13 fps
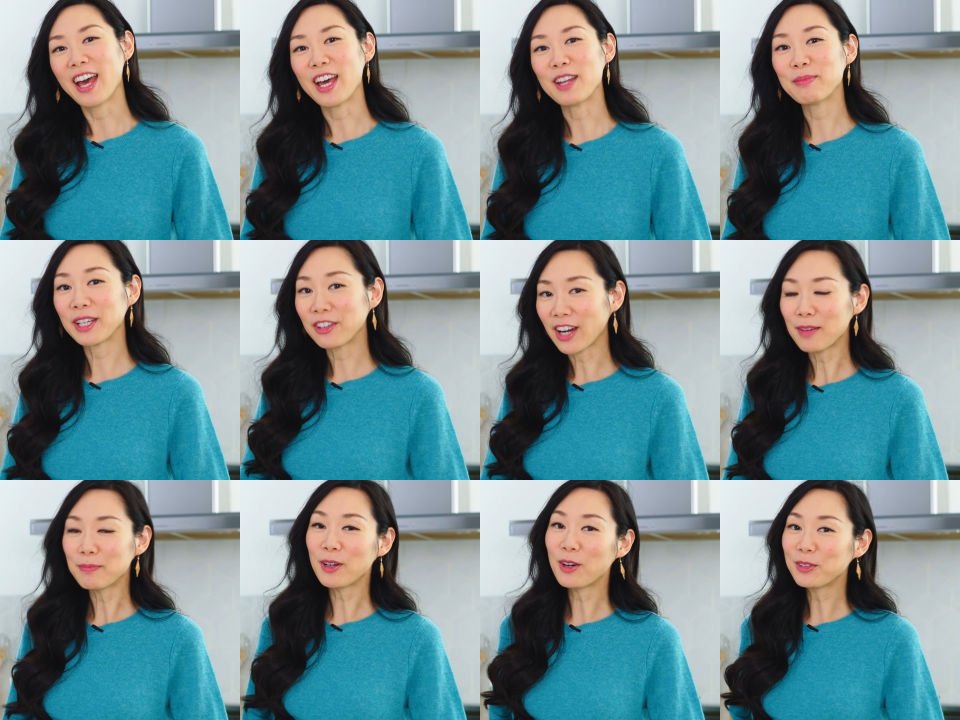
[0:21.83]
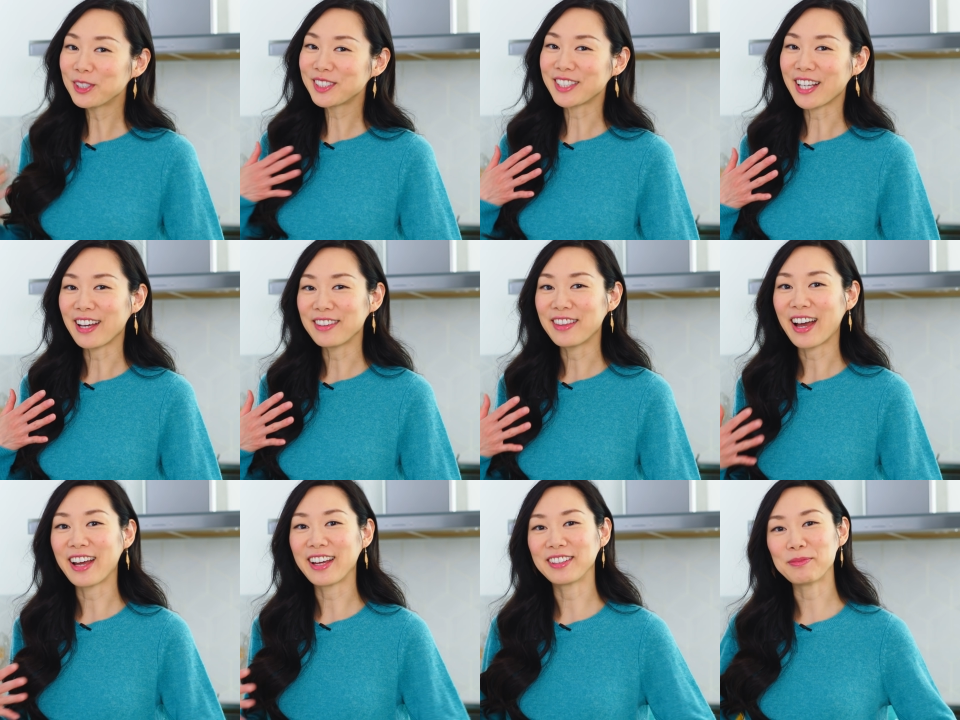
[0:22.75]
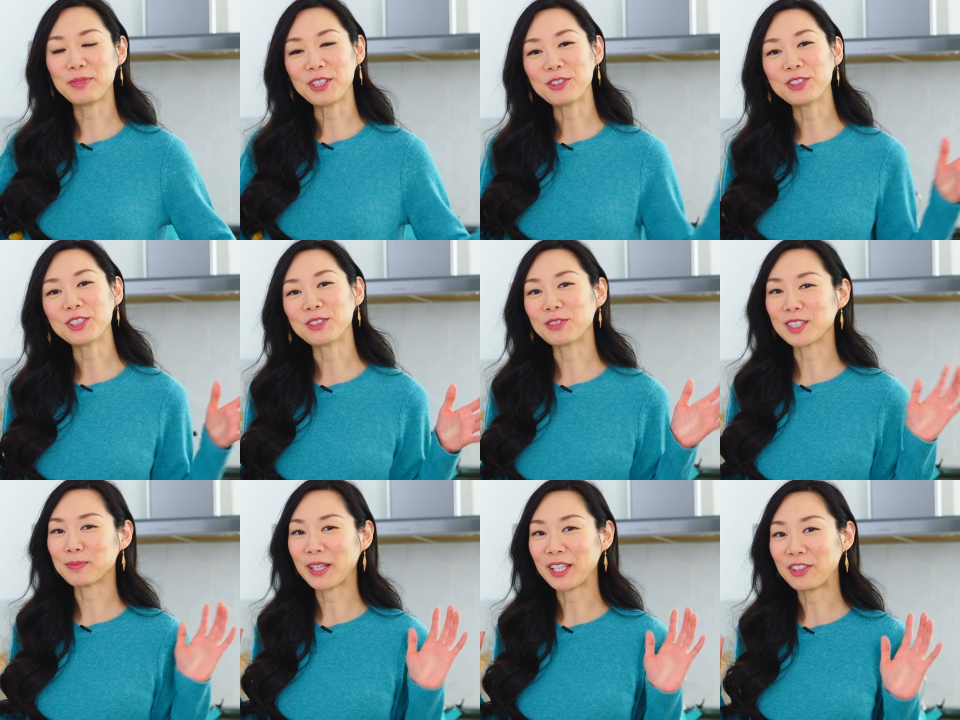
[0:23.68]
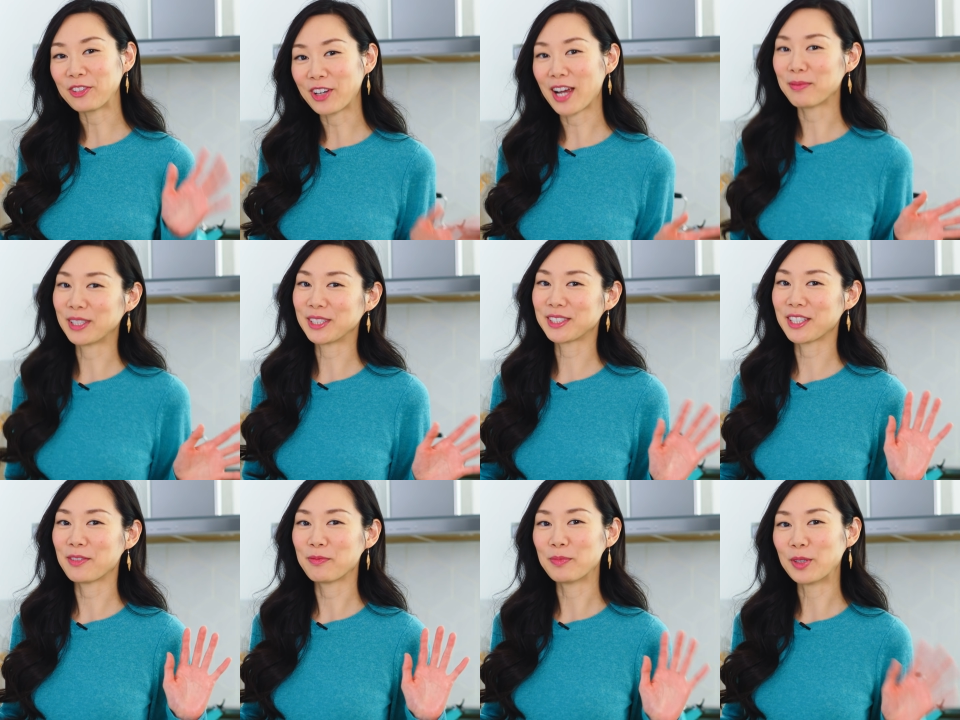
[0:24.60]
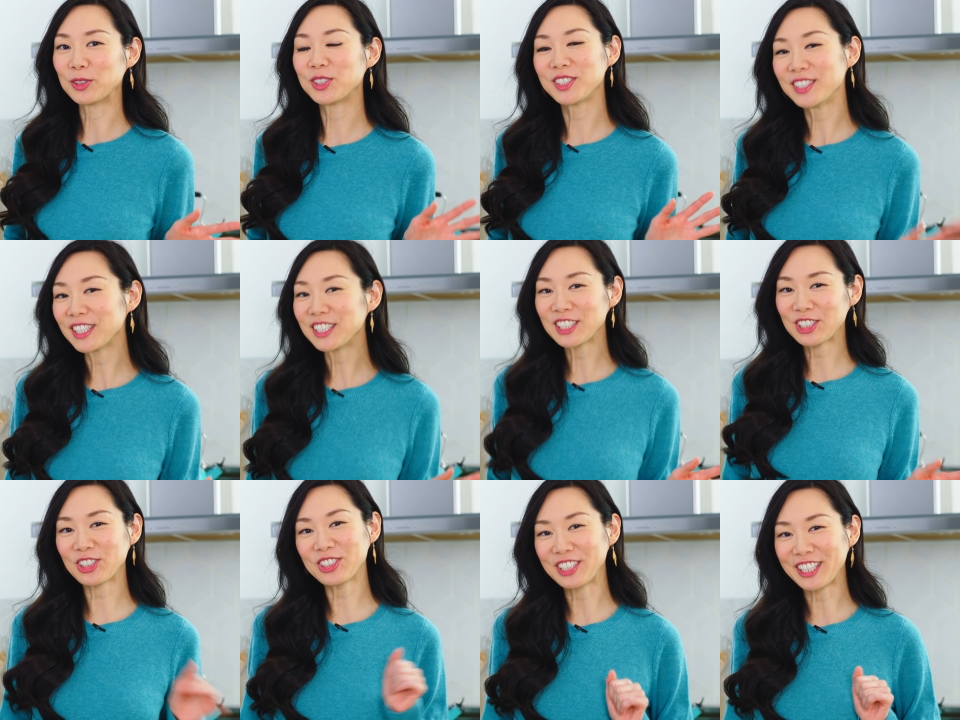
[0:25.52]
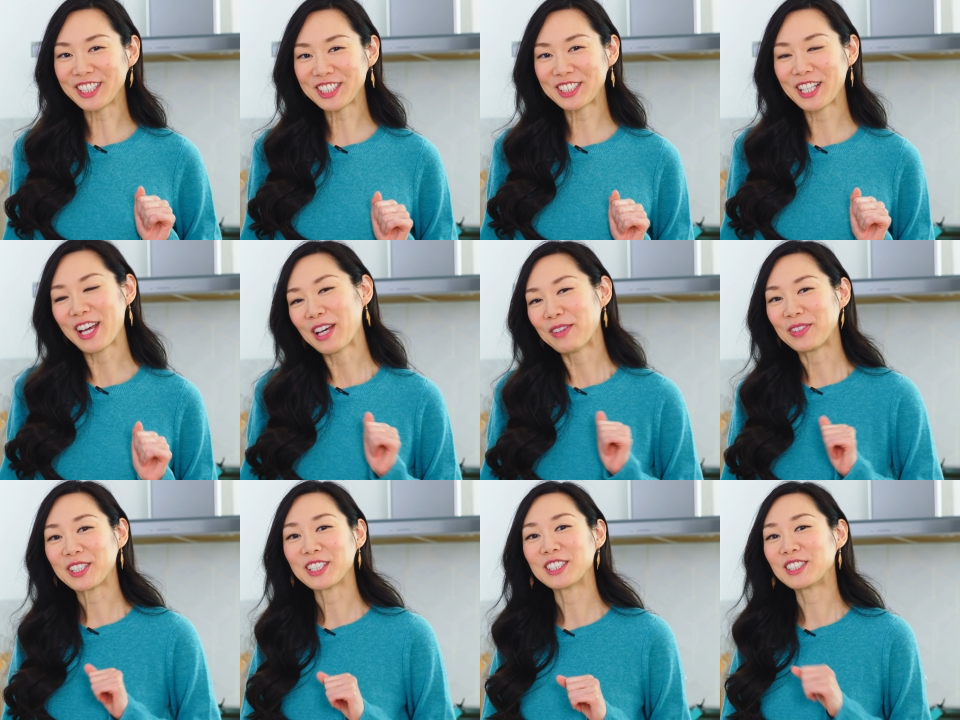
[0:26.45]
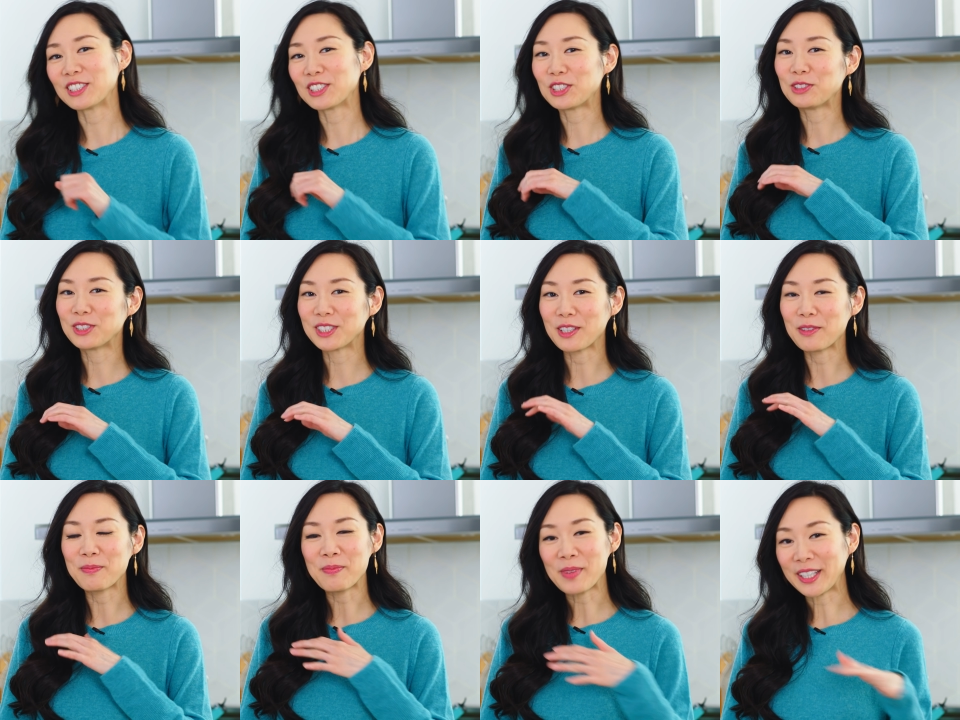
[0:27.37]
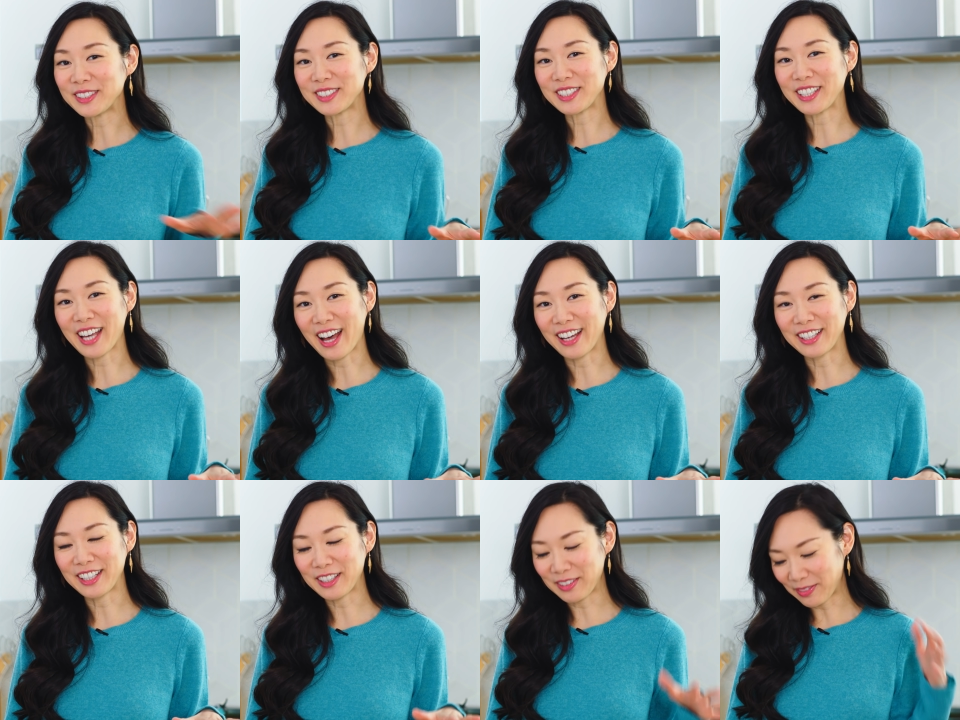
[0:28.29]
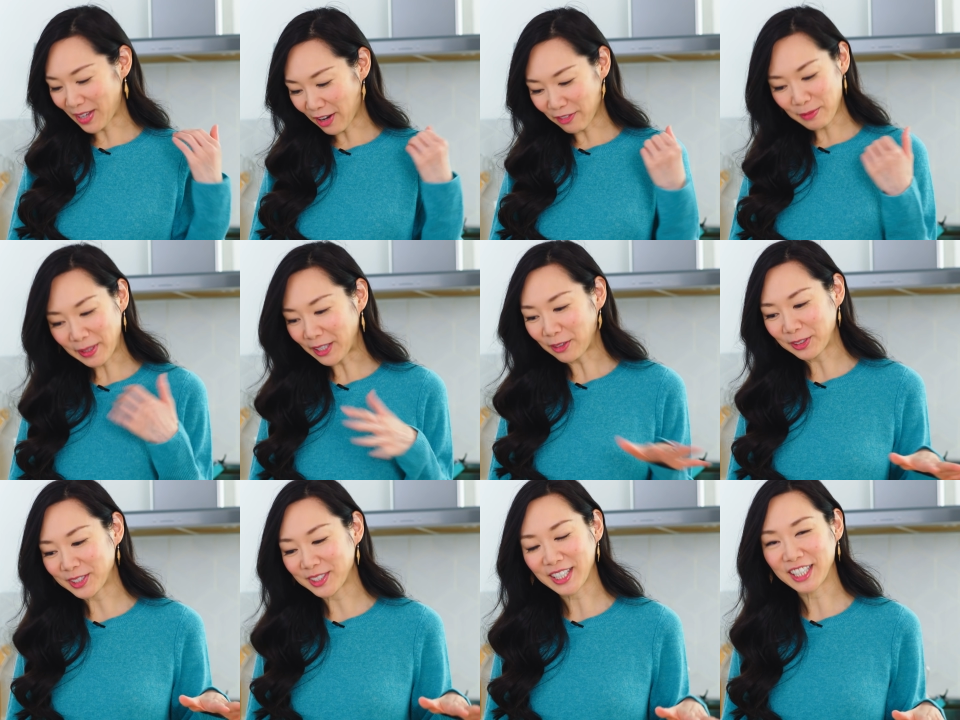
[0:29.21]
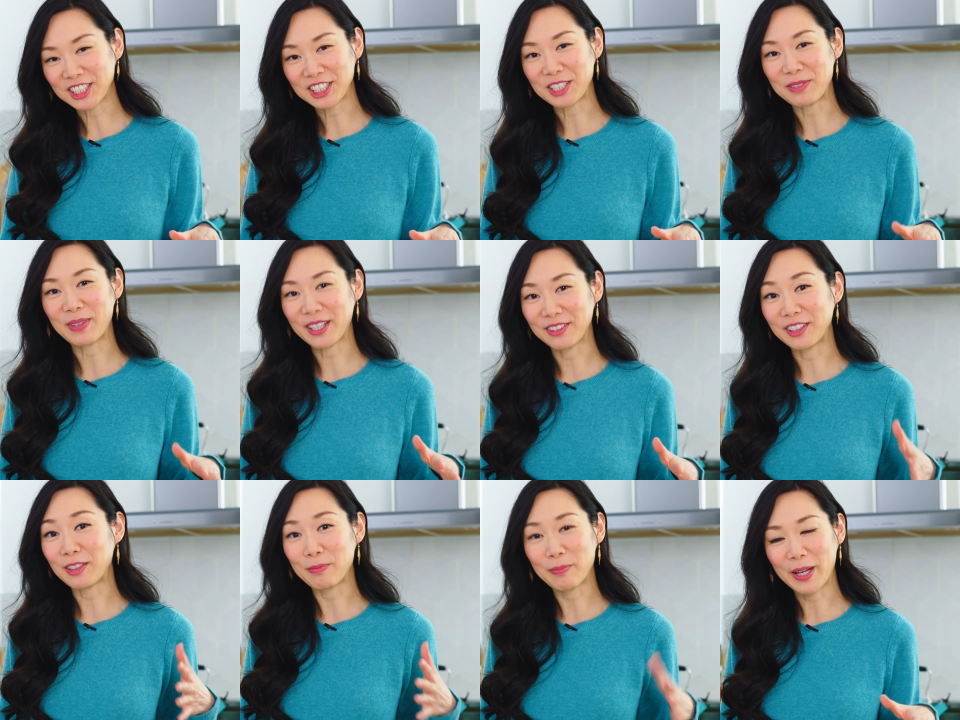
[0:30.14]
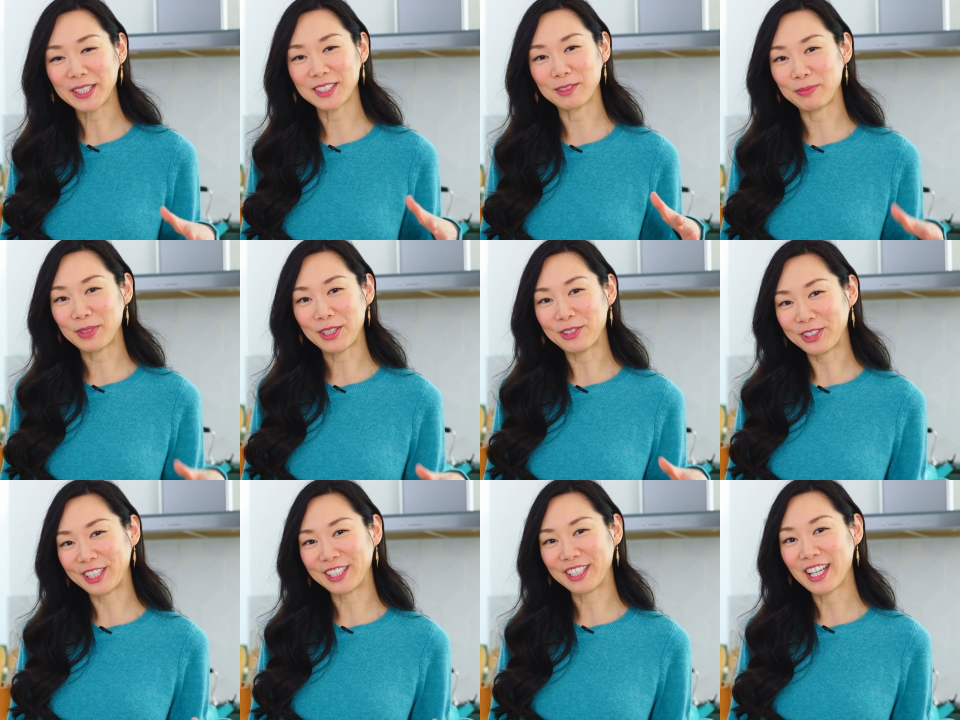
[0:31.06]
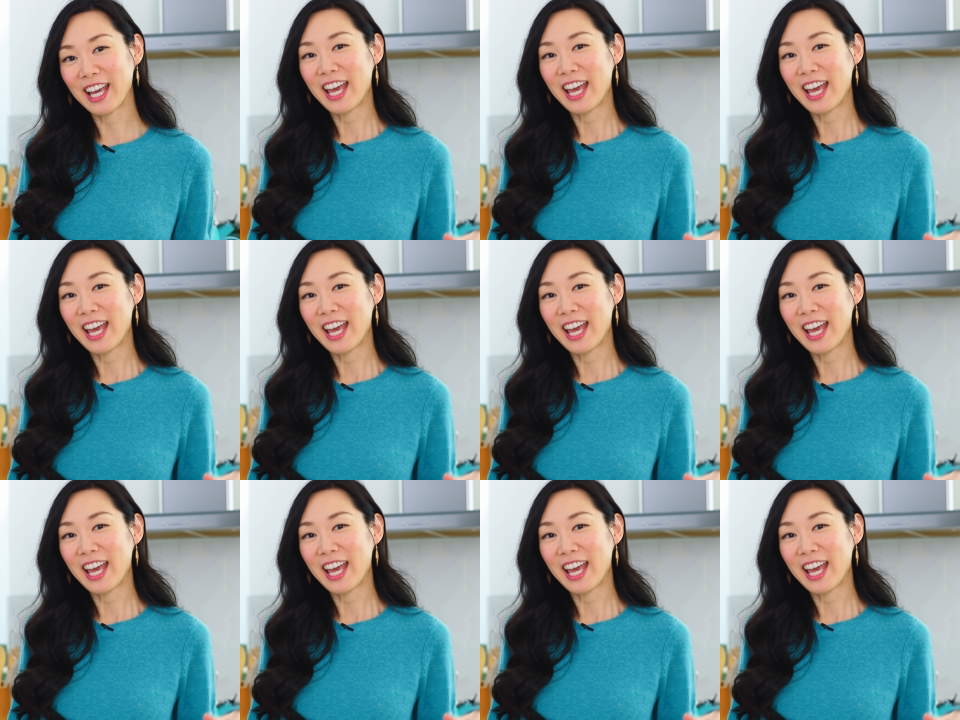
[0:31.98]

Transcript: And my grandpa always said that bīhuān was my grandma's most signature dish because she was amazing at it. Everybody always said she made the best bīhuān.